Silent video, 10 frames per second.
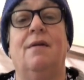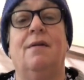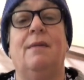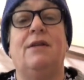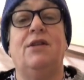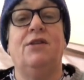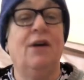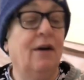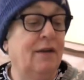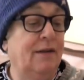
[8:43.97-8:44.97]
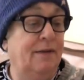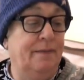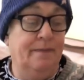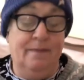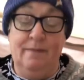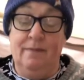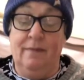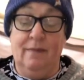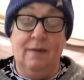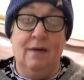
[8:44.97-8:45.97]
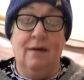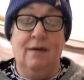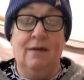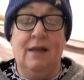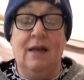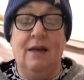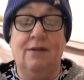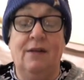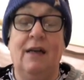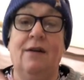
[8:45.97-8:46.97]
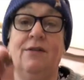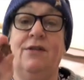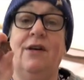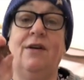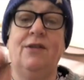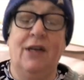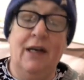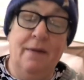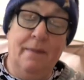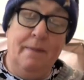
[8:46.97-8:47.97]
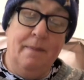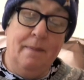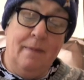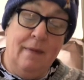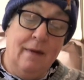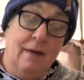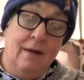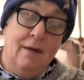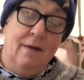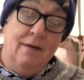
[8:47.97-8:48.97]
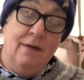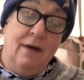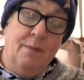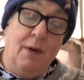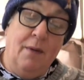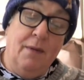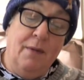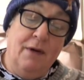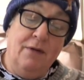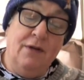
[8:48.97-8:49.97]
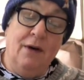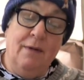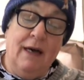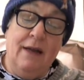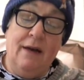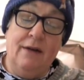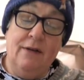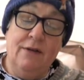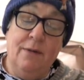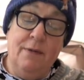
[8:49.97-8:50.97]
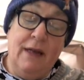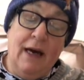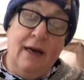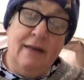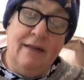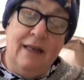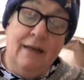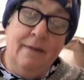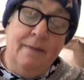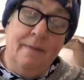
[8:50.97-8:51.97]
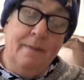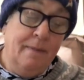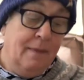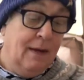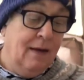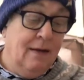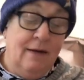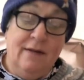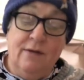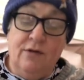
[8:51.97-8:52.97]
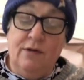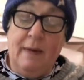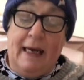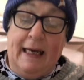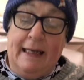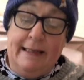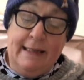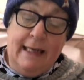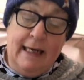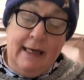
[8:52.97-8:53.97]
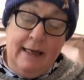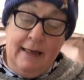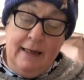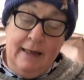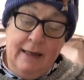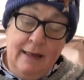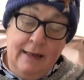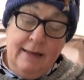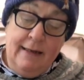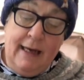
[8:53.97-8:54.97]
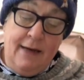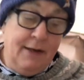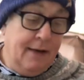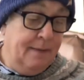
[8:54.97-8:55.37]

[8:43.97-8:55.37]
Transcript: magic stars? So they're just a little star shape. Just going to pop them on top like that, on top of the icing. This will just make it stick together.